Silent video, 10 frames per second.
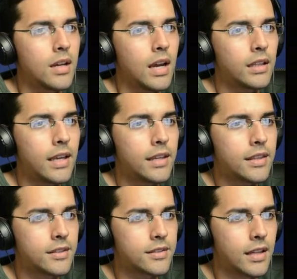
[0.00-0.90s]
I like
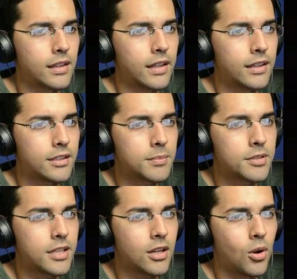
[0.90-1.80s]
this. I'm
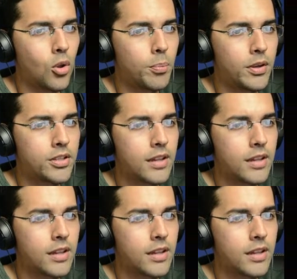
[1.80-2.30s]
seeing a whole bunch